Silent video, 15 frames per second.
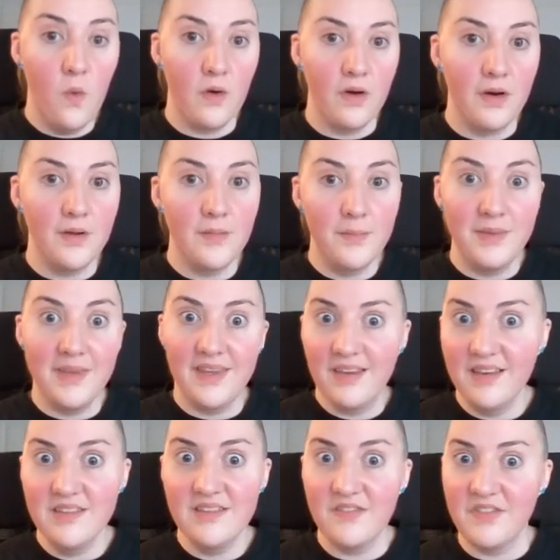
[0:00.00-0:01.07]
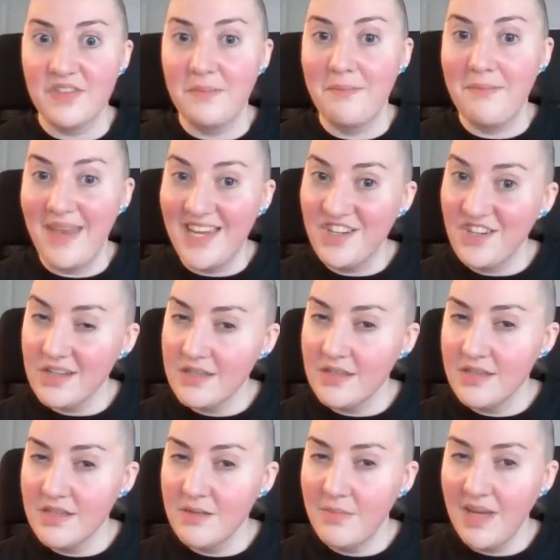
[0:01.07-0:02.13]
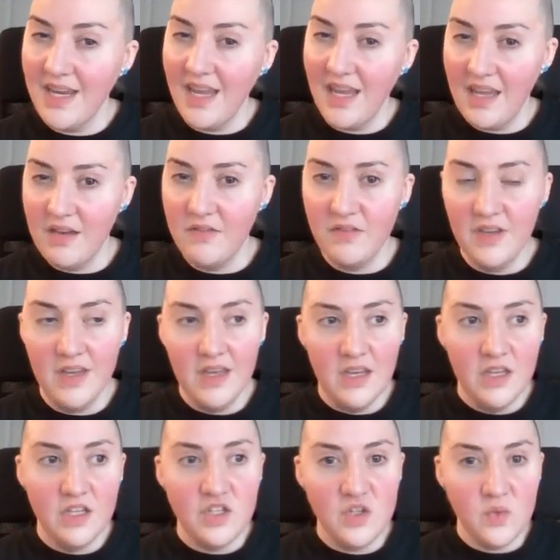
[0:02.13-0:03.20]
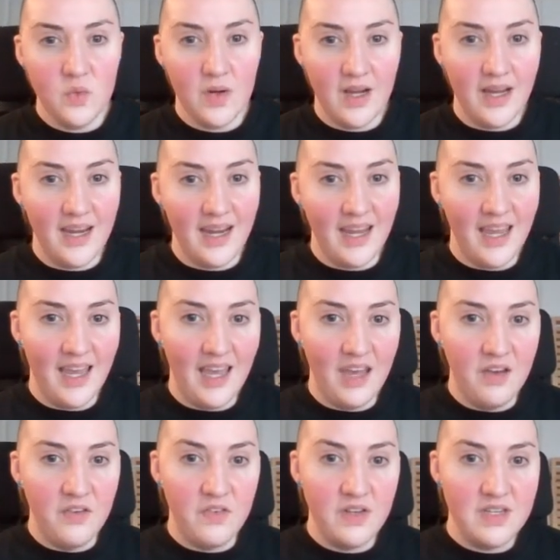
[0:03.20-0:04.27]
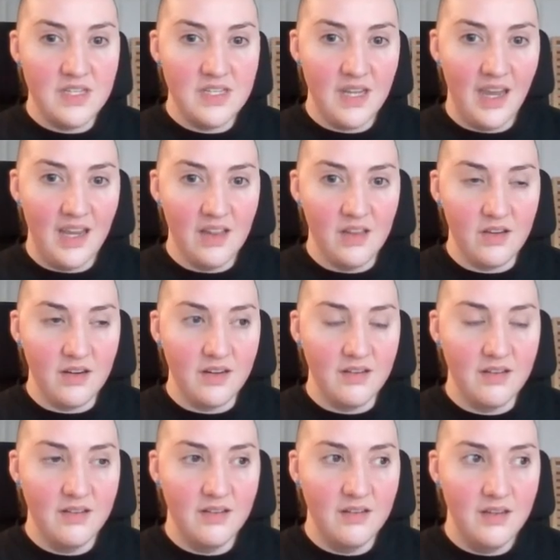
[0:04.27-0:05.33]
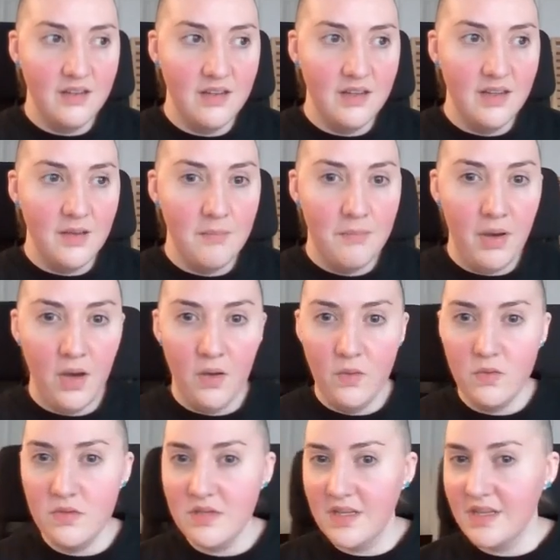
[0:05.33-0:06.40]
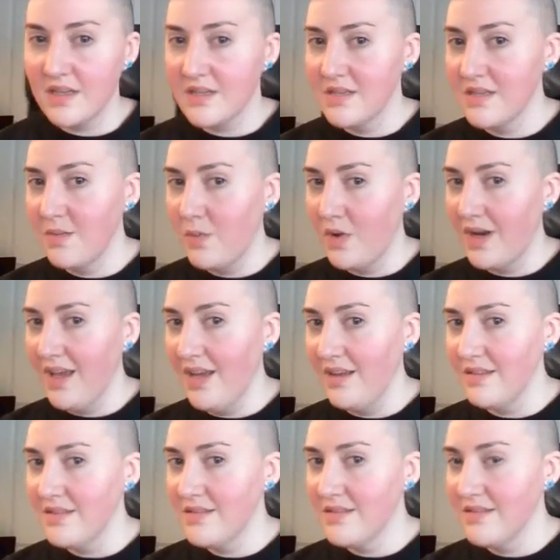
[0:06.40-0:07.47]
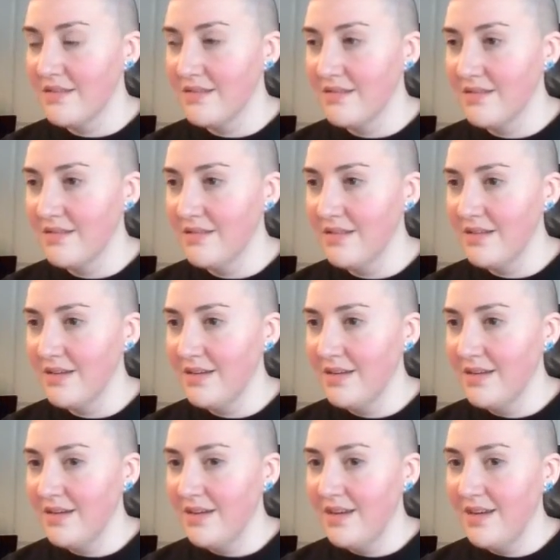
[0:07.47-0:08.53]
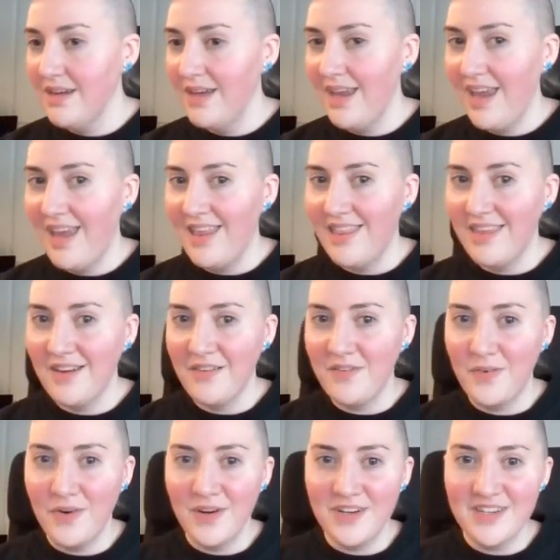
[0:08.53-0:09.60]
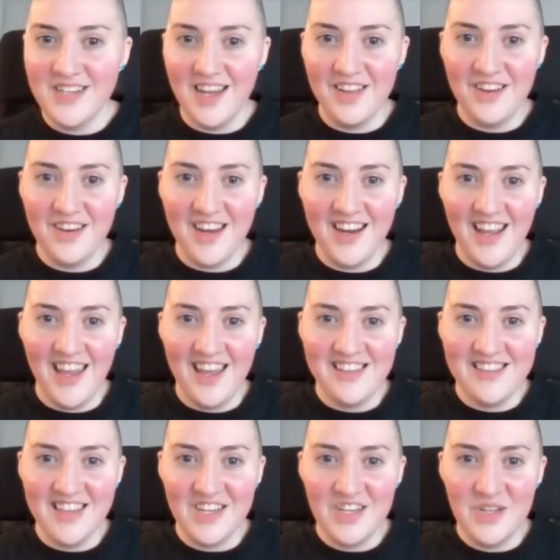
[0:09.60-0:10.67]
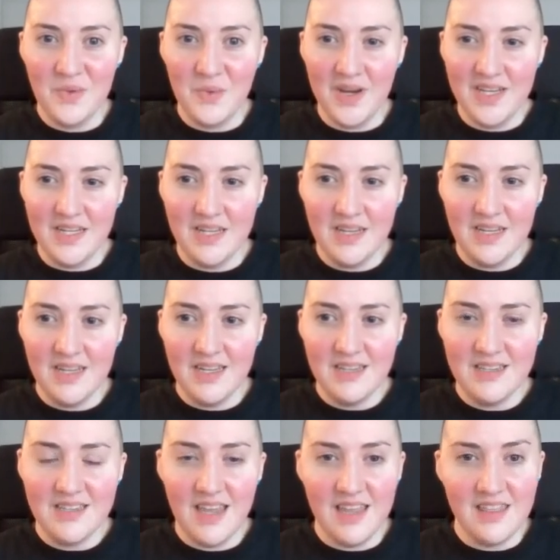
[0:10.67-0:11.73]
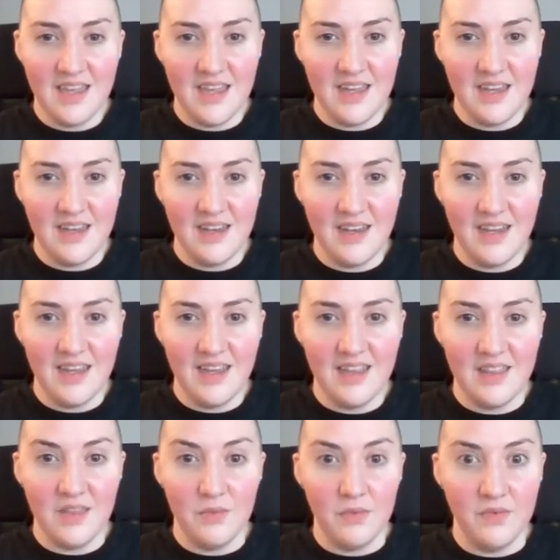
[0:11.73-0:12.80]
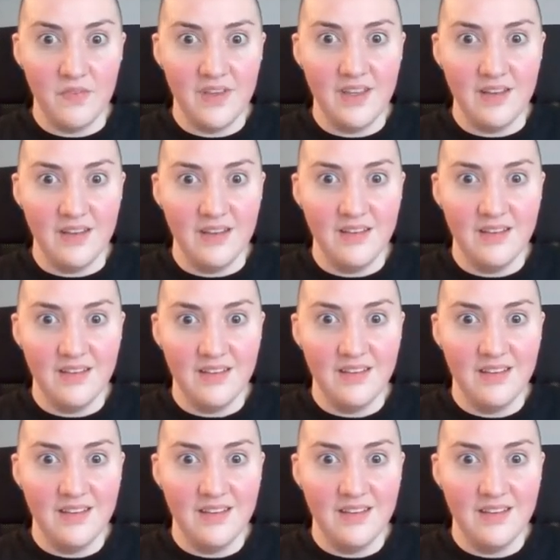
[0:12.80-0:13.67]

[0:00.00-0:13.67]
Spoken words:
or because of the magic system I have, do I have Tyler posing as someone else? And therefore Tyler kind of has like two identities, and then the reveal